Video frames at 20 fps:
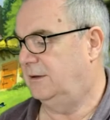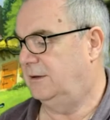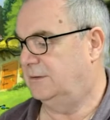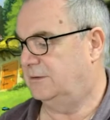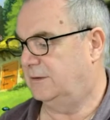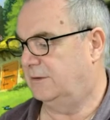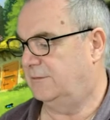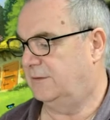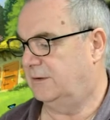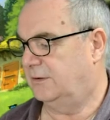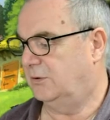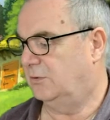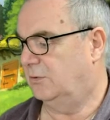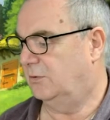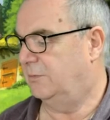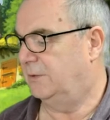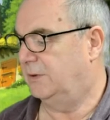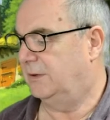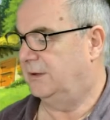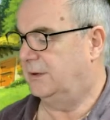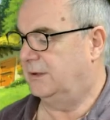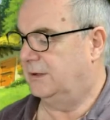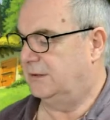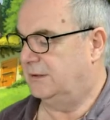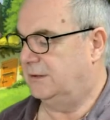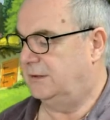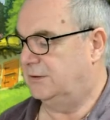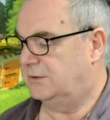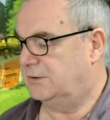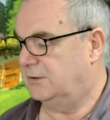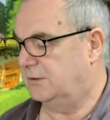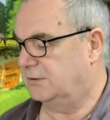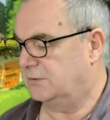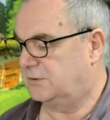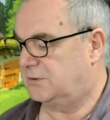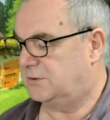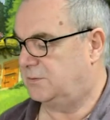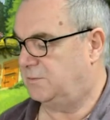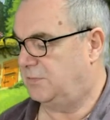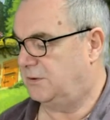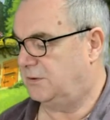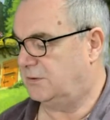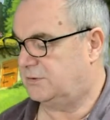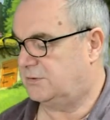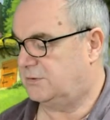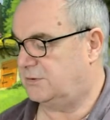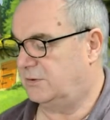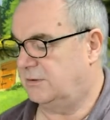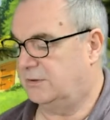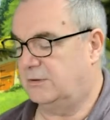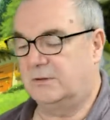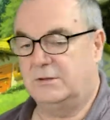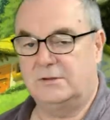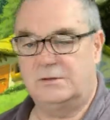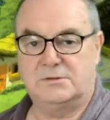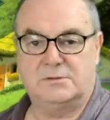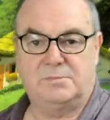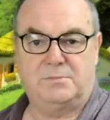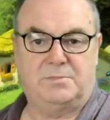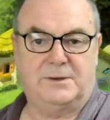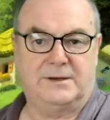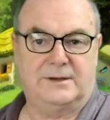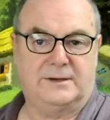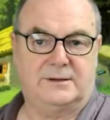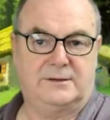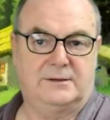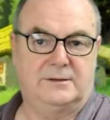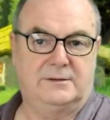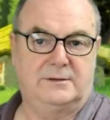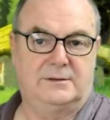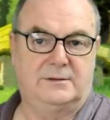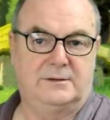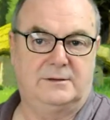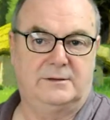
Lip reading: He's a funny old pig, and he's got spots on his back.